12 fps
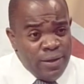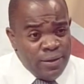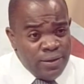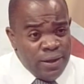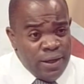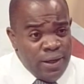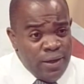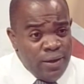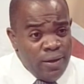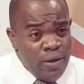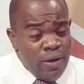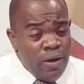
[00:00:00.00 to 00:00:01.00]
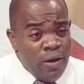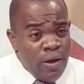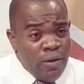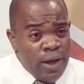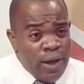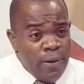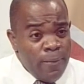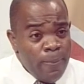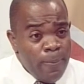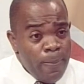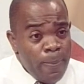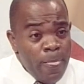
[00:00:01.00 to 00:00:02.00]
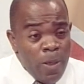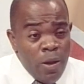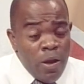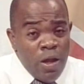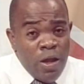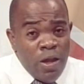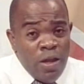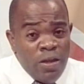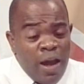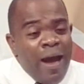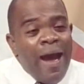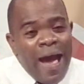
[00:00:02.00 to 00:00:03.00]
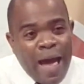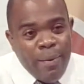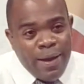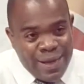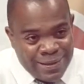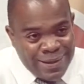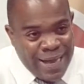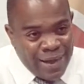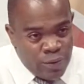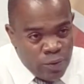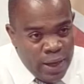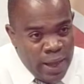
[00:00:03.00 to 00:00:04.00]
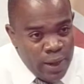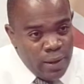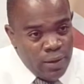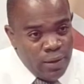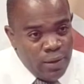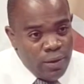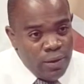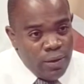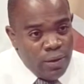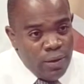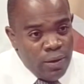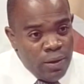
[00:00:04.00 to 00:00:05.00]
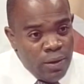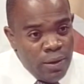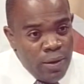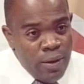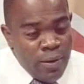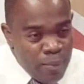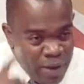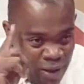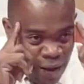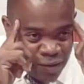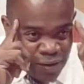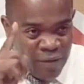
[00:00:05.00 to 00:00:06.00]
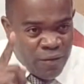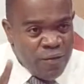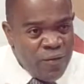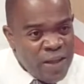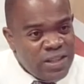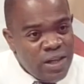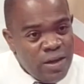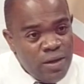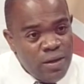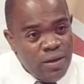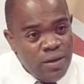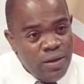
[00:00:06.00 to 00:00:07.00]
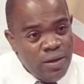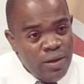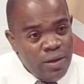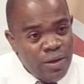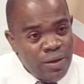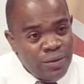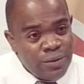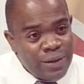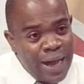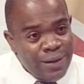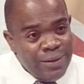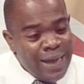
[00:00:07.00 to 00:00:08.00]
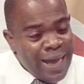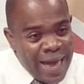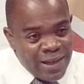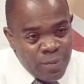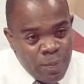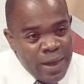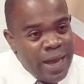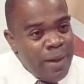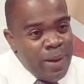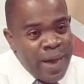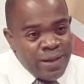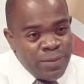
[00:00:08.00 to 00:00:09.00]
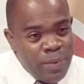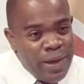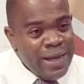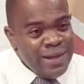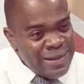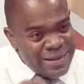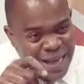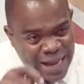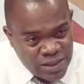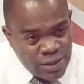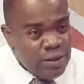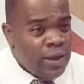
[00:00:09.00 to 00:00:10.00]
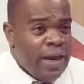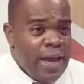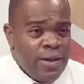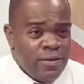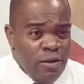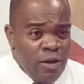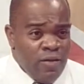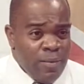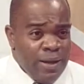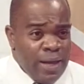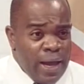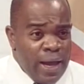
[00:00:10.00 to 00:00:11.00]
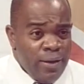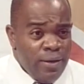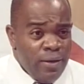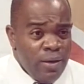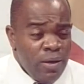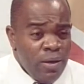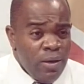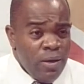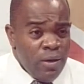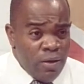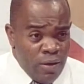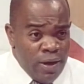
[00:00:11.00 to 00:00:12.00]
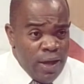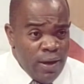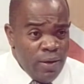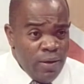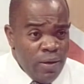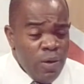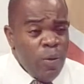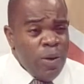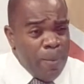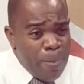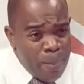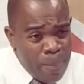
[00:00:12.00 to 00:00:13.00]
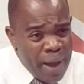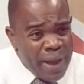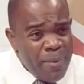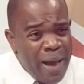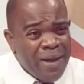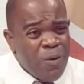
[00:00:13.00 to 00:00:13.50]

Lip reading: Silly. Okay? The harbor is there today because of the vision that the SPM, SPA, National Alliance government had. Okay? With a buyback.